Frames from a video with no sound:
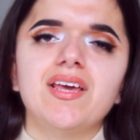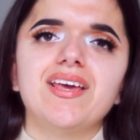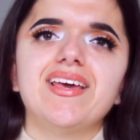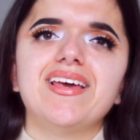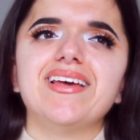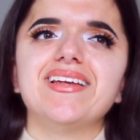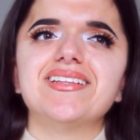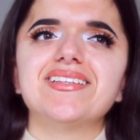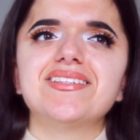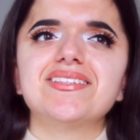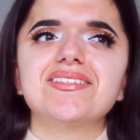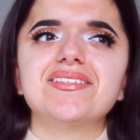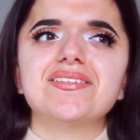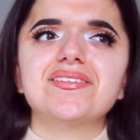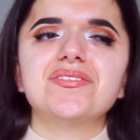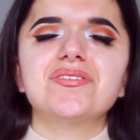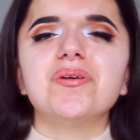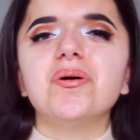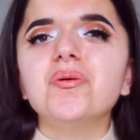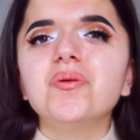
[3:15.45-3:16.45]
It's
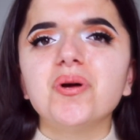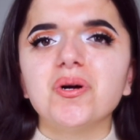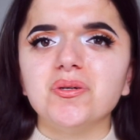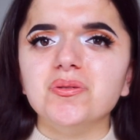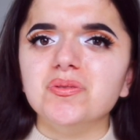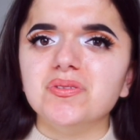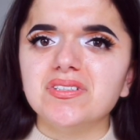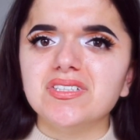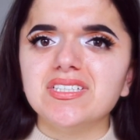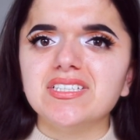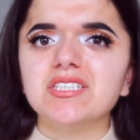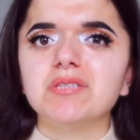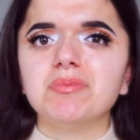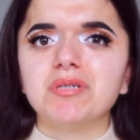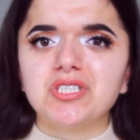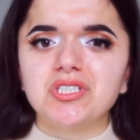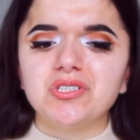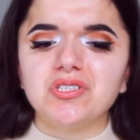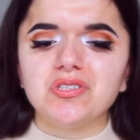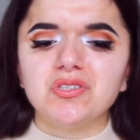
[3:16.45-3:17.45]
so cozy,
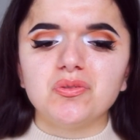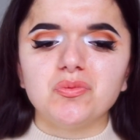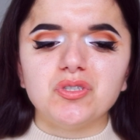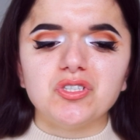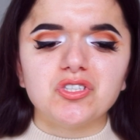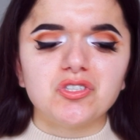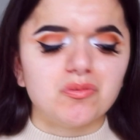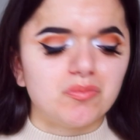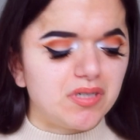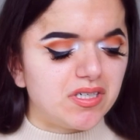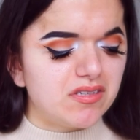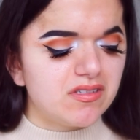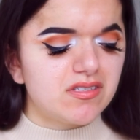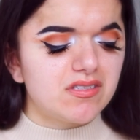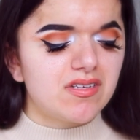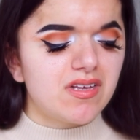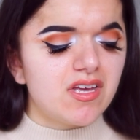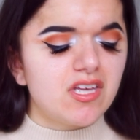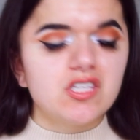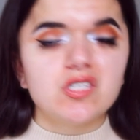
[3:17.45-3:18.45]
especially in the winter
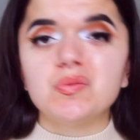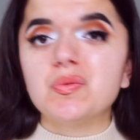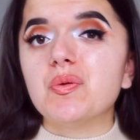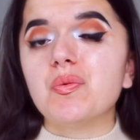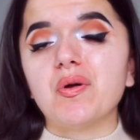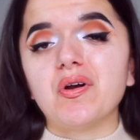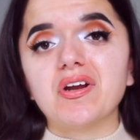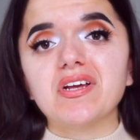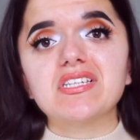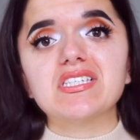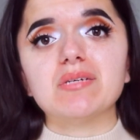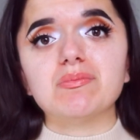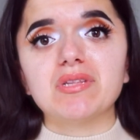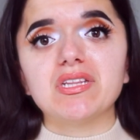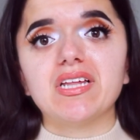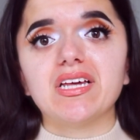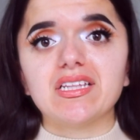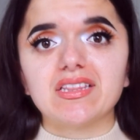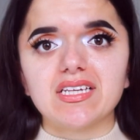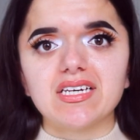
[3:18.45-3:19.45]
months, to be wearing something
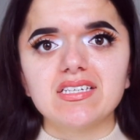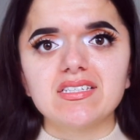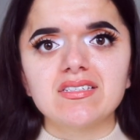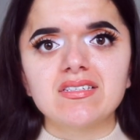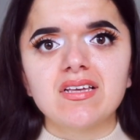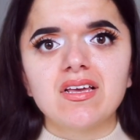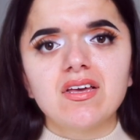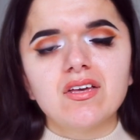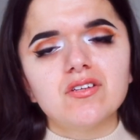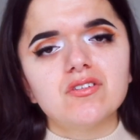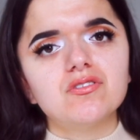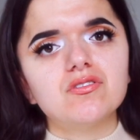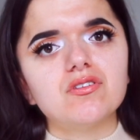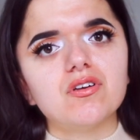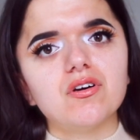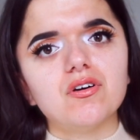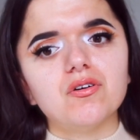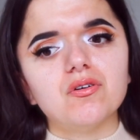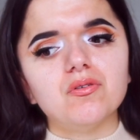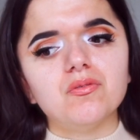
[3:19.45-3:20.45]
like this.
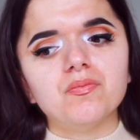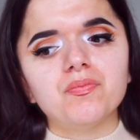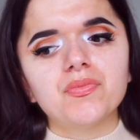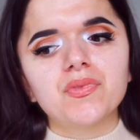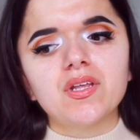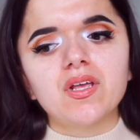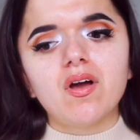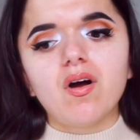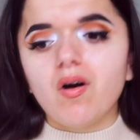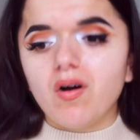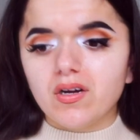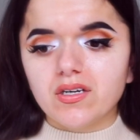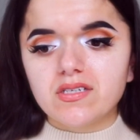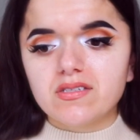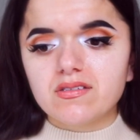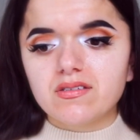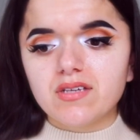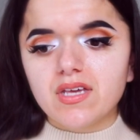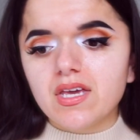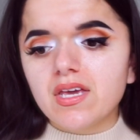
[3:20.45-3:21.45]
So
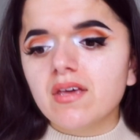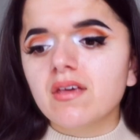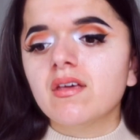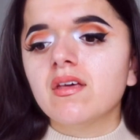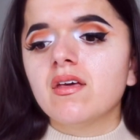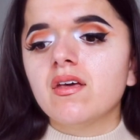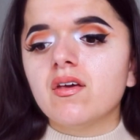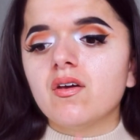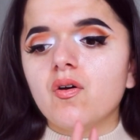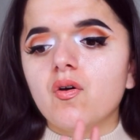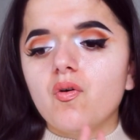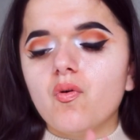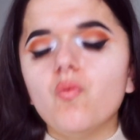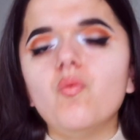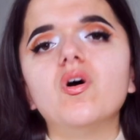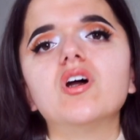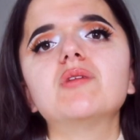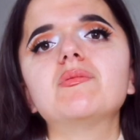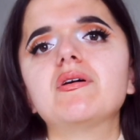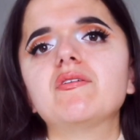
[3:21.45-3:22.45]
honestly,
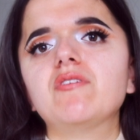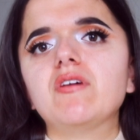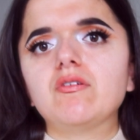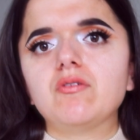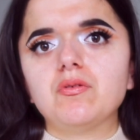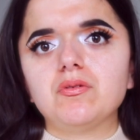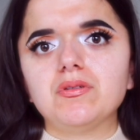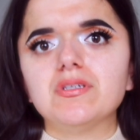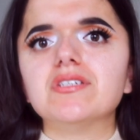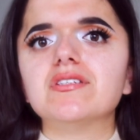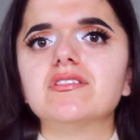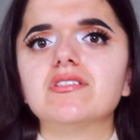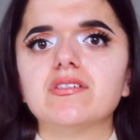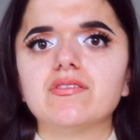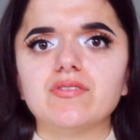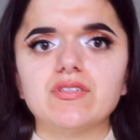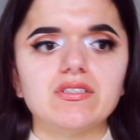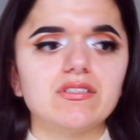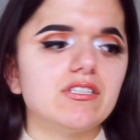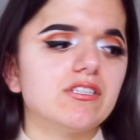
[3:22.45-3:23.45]
one of my favorite releases
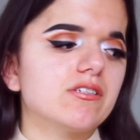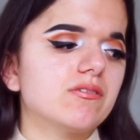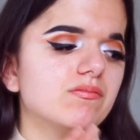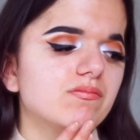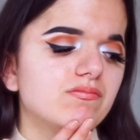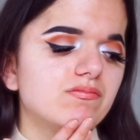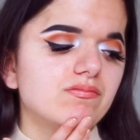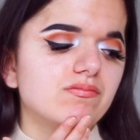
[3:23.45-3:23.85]
of this year.